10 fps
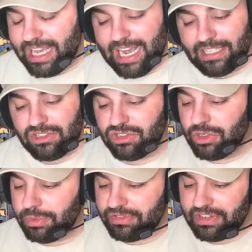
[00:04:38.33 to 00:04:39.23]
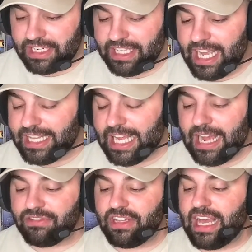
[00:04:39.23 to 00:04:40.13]
Yeah, super funny. And
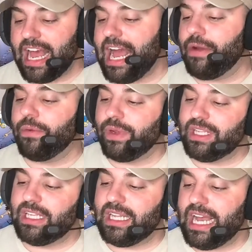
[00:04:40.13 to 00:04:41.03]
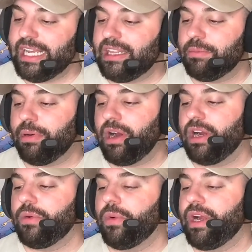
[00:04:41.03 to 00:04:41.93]
then after that, I really like the
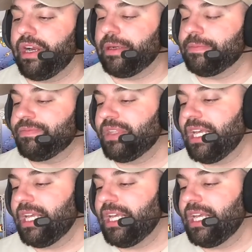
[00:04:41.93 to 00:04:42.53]
part where